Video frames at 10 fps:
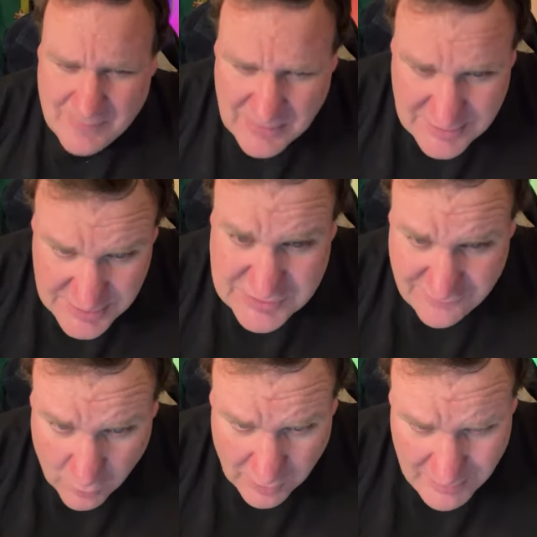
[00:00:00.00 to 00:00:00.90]

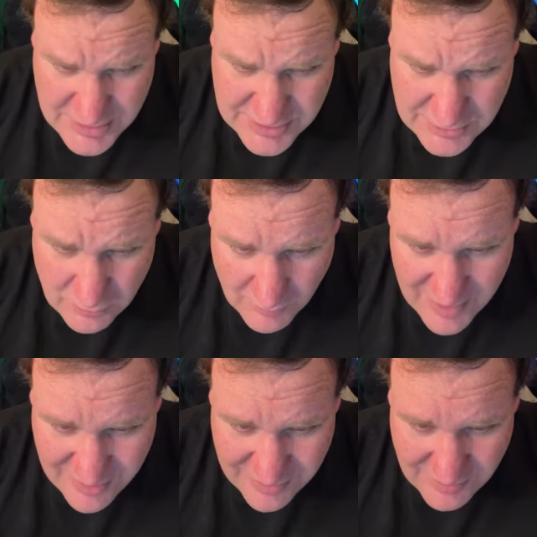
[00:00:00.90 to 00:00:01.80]
disformed
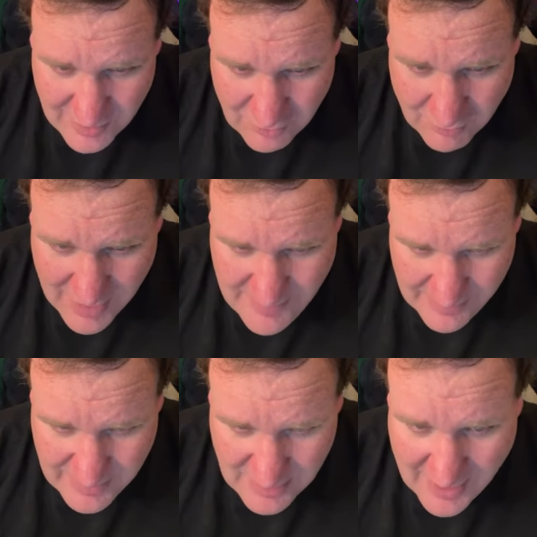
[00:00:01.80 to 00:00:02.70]
with a
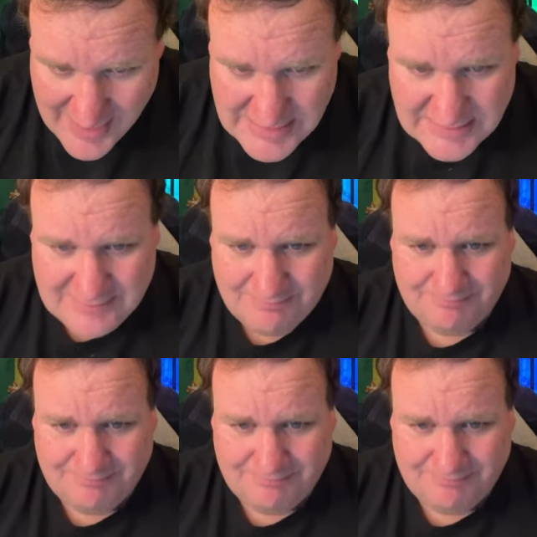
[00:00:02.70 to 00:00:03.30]
crybaby eyes.